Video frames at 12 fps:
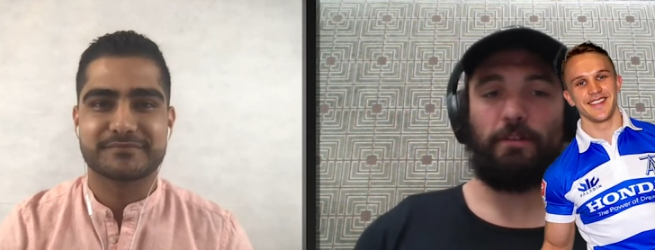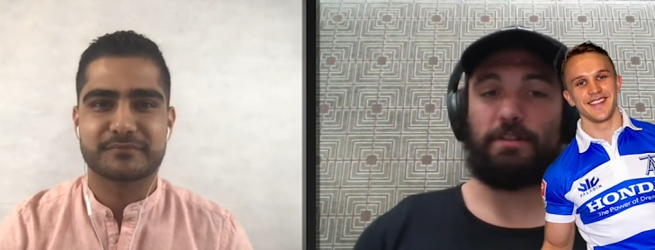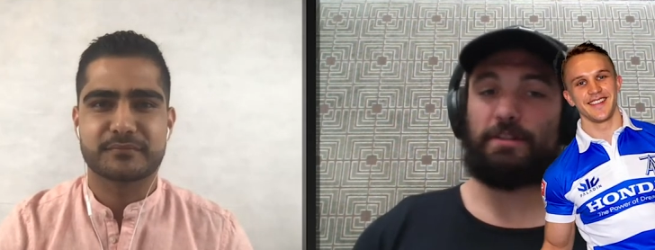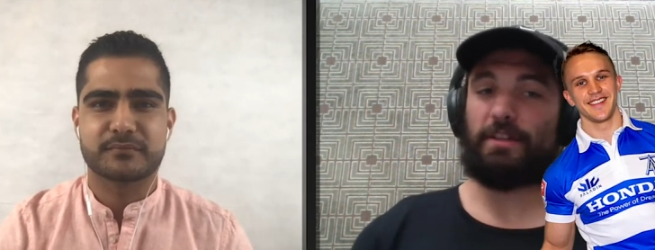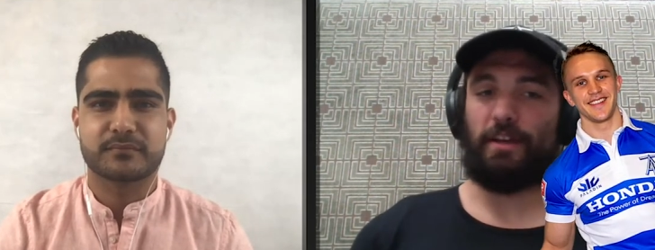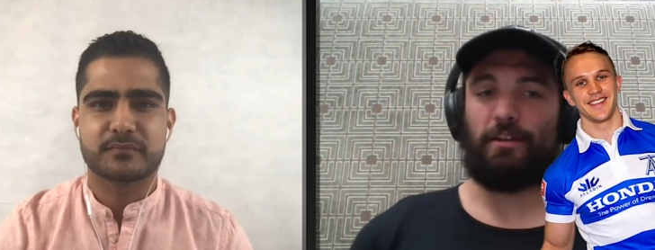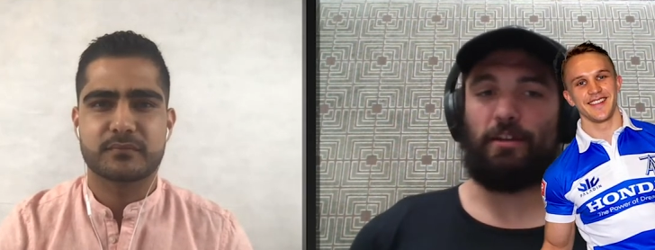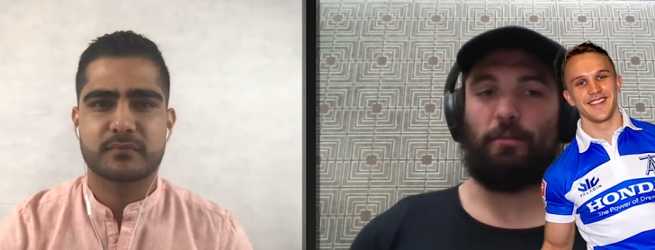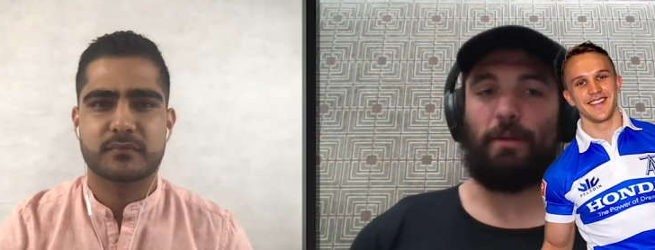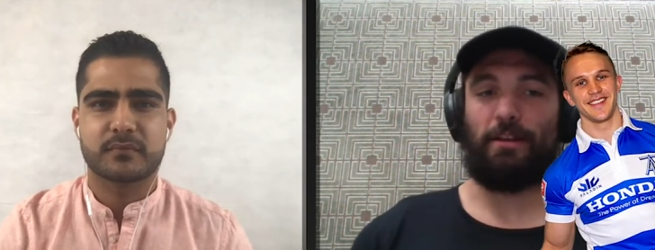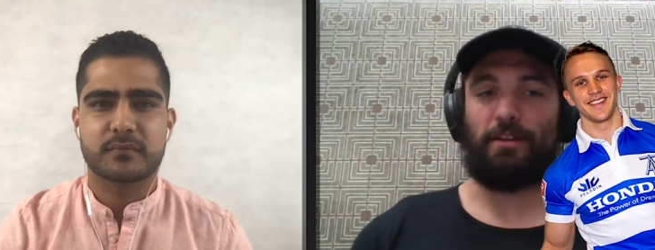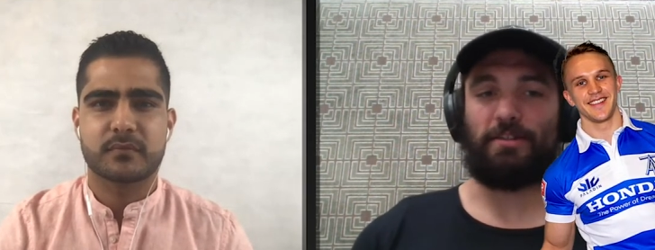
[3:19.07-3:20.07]
Speaker 1: It's uh, you know
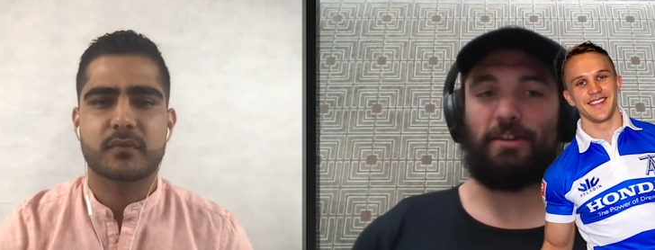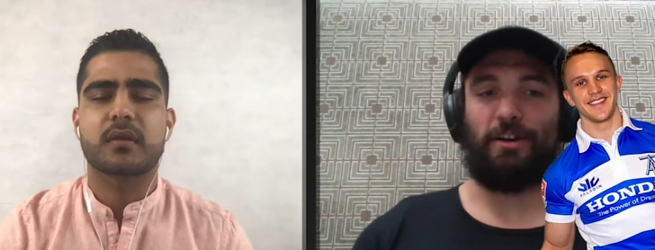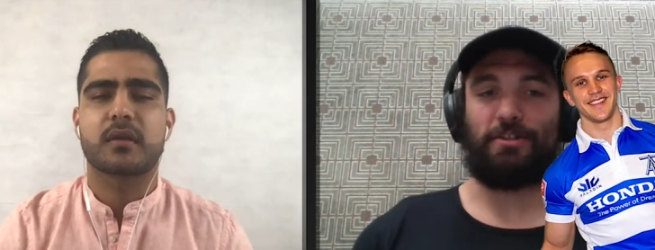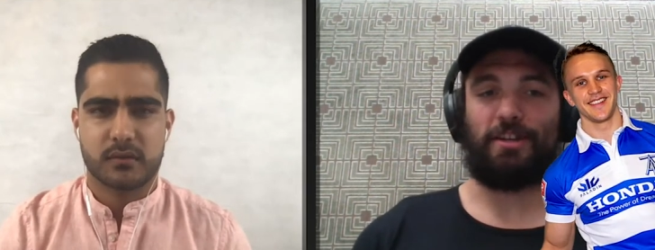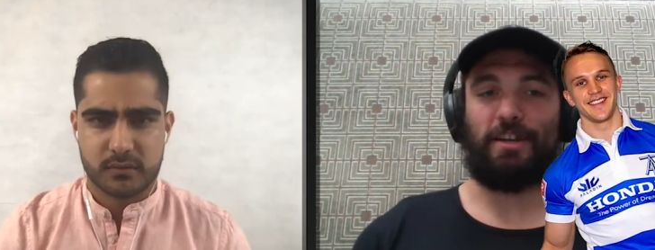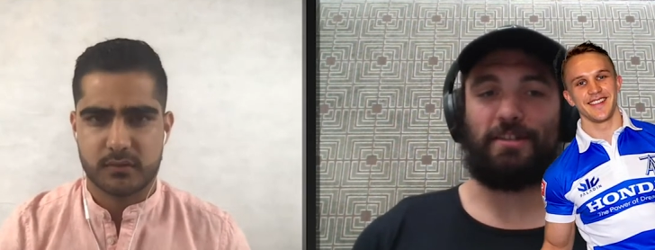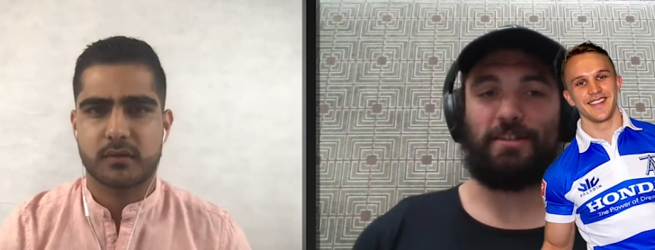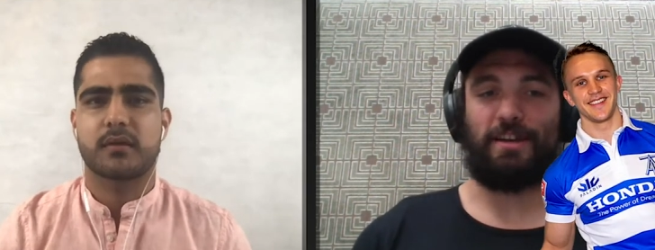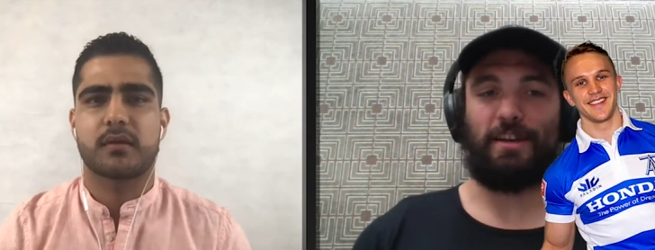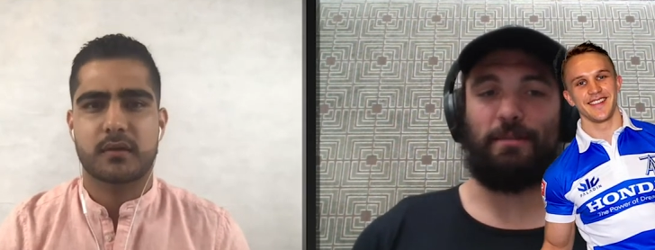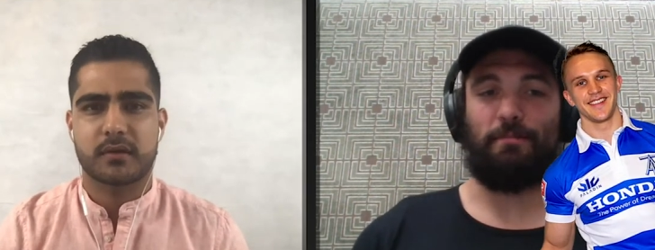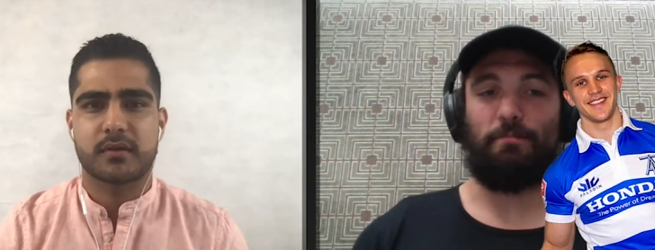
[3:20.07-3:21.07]
Ben Lesage has
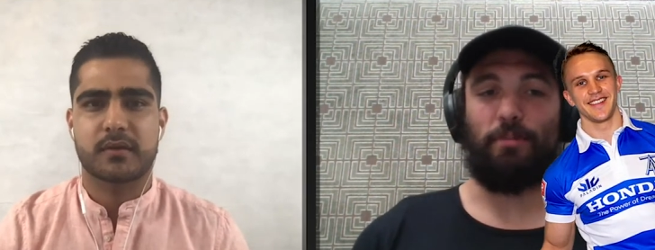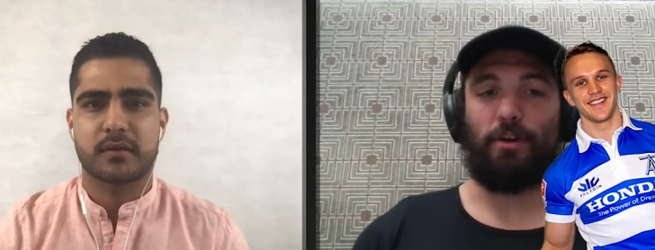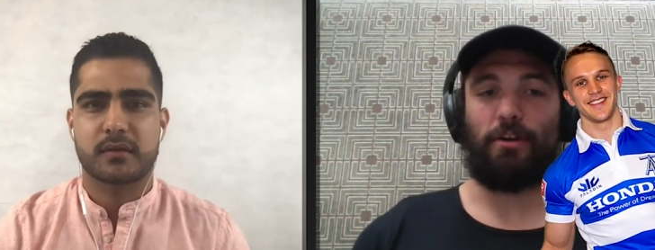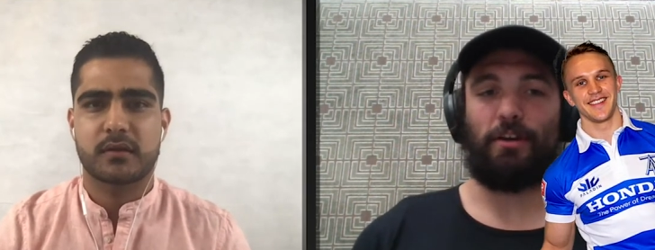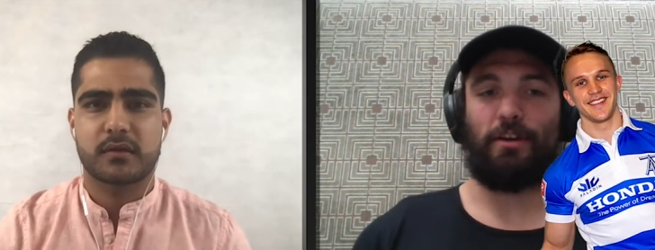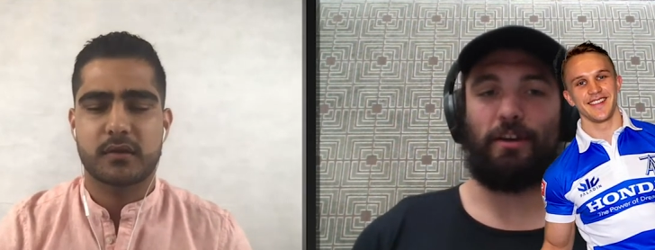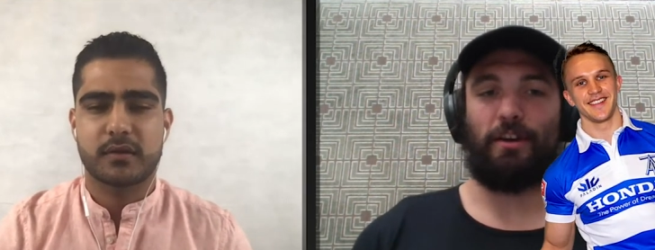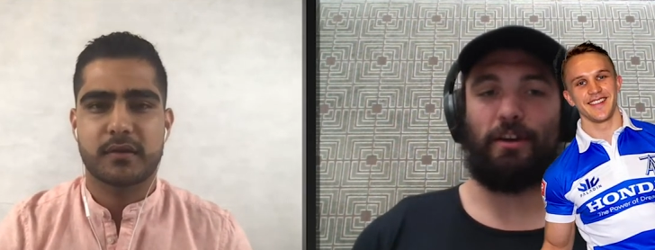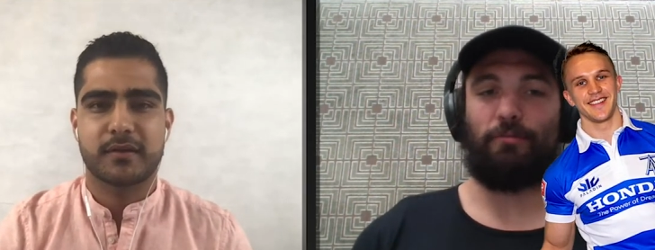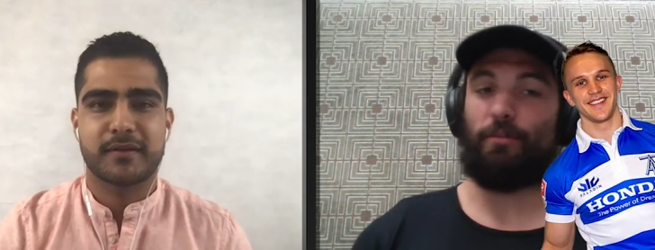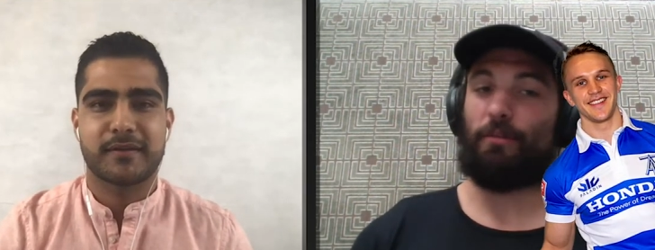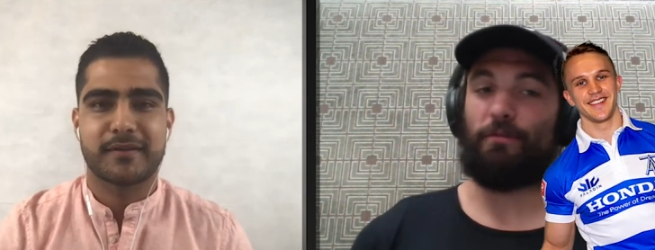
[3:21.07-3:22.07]
a book
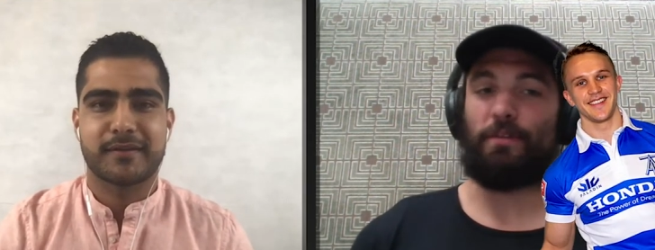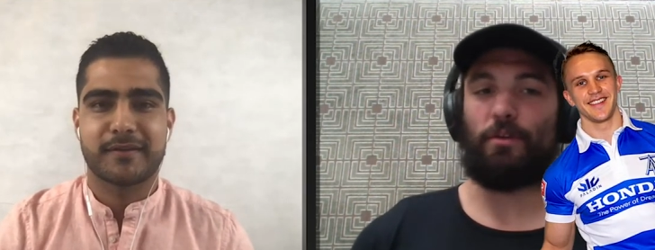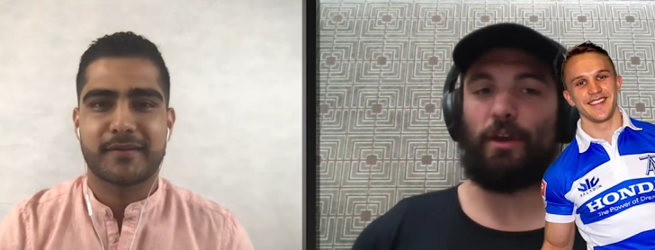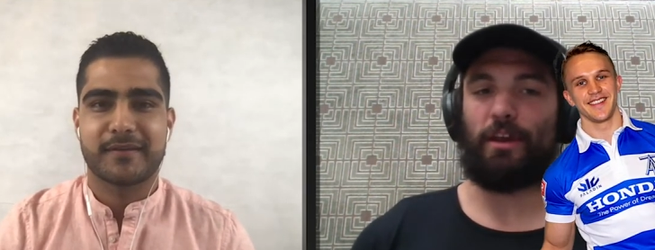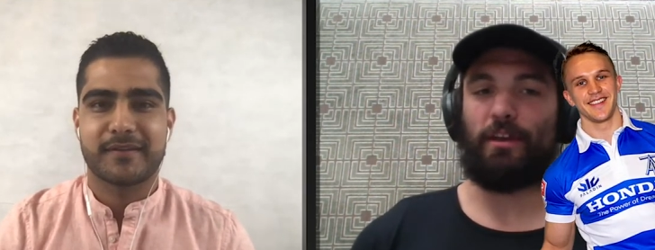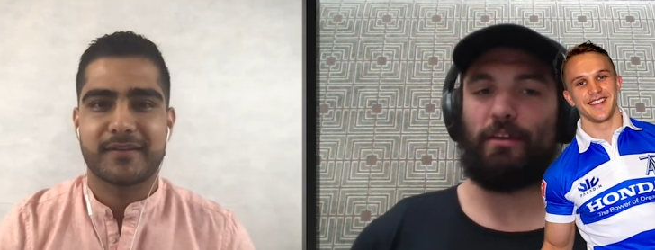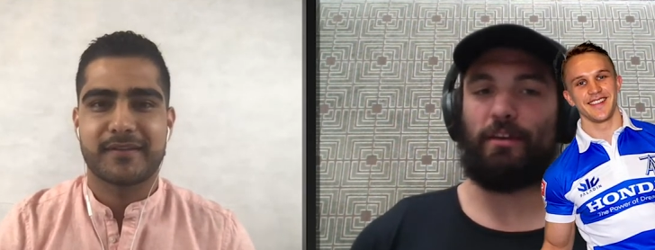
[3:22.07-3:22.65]
uh, reviewing